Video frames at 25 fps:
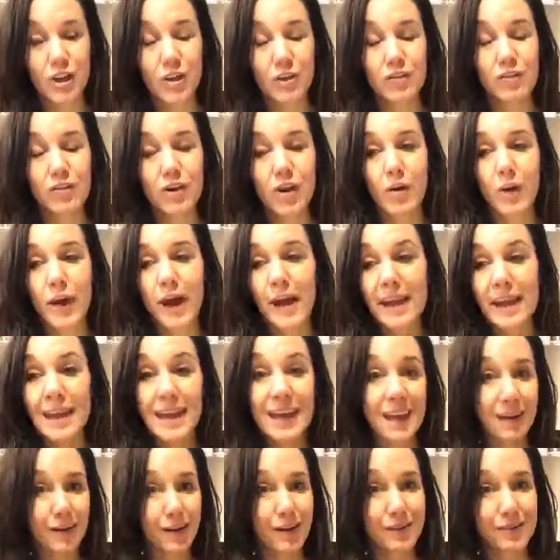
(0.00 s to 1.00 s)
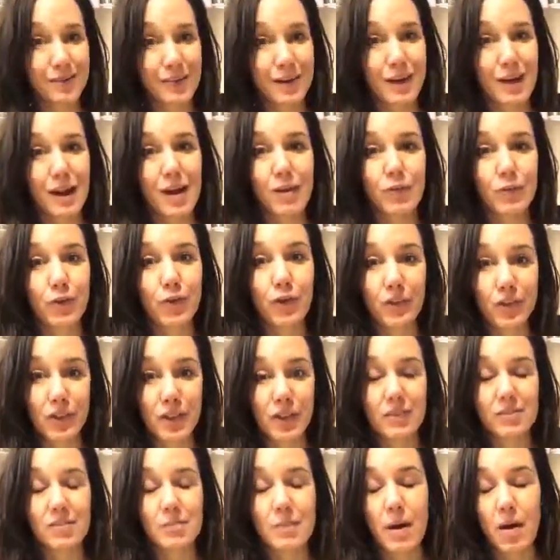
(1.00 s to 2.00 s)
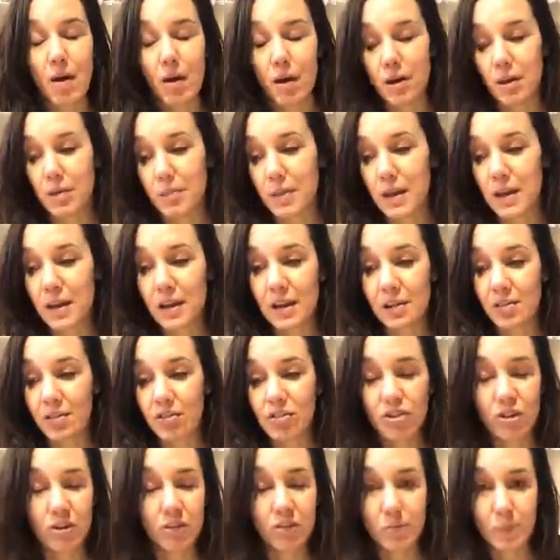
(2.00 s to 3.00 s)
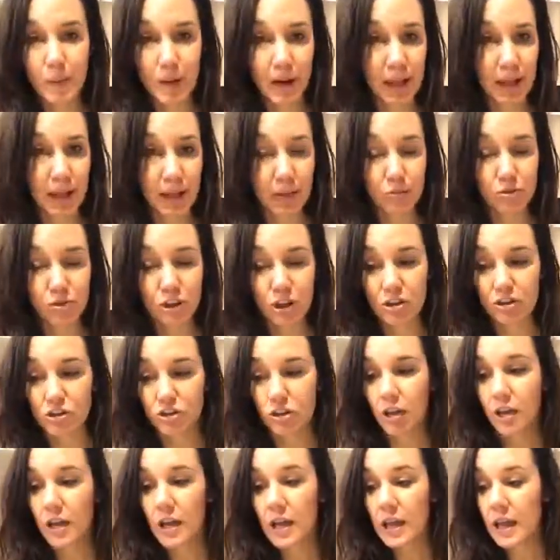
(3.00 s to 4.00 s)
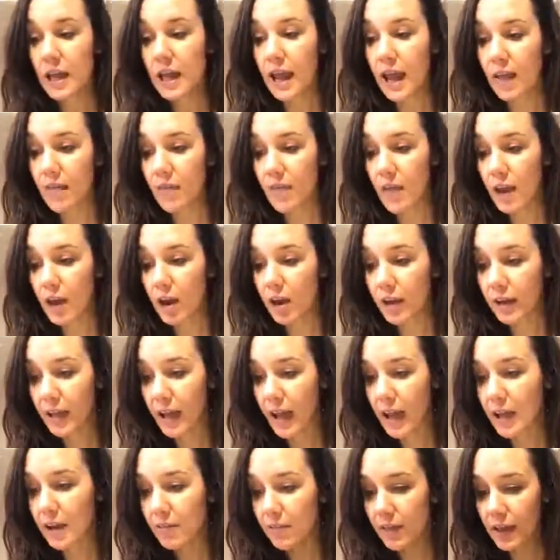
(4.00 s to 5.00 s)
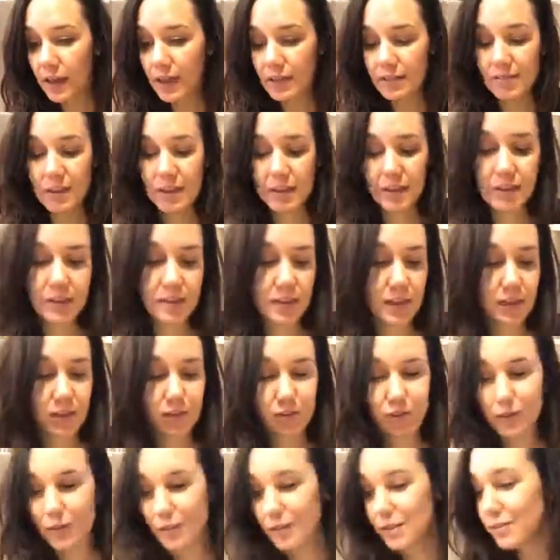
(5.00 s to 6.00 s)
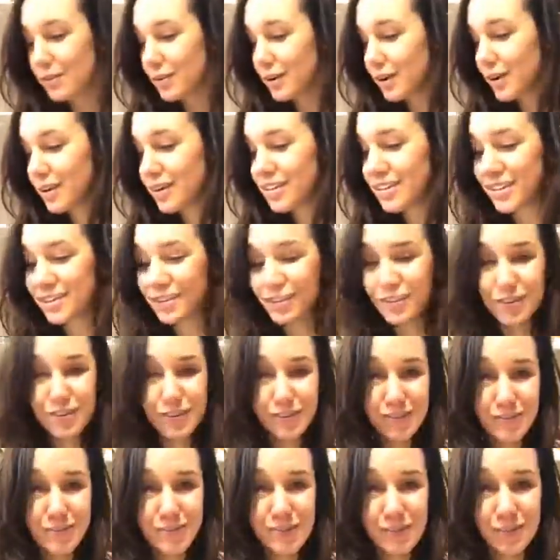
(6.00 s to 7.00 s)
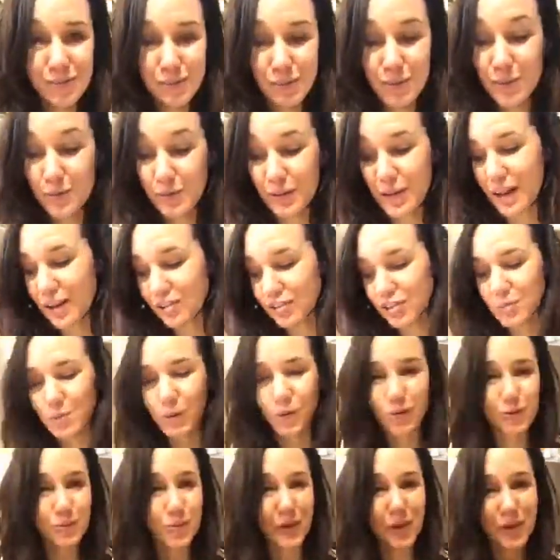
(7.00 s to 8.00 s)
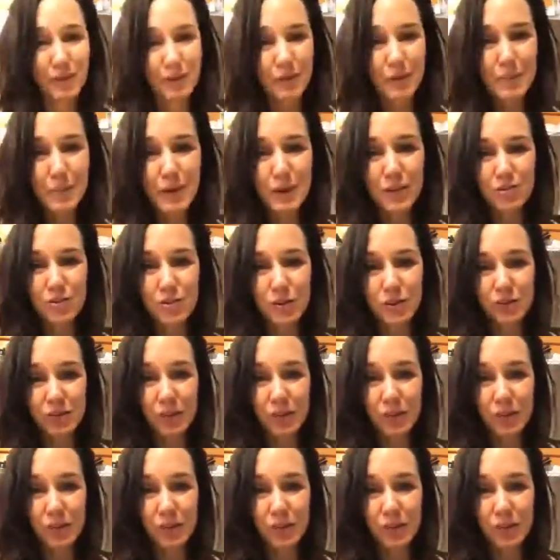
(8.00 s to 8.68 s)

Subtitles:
So I cannot say enough good things about On Demand. It's just been a game changer. And then on kind of like a daily thing, so these are just some of the things I use. I actually pulled them out of my pantry.